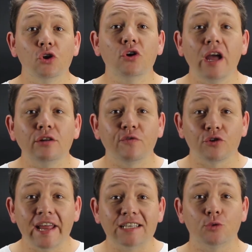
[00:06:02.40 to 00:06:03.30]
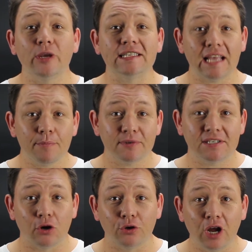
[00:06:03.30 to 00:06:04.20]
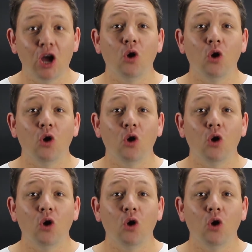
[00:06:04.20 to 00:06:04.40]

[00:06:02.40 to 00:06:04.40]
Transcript: look out for next week's episode,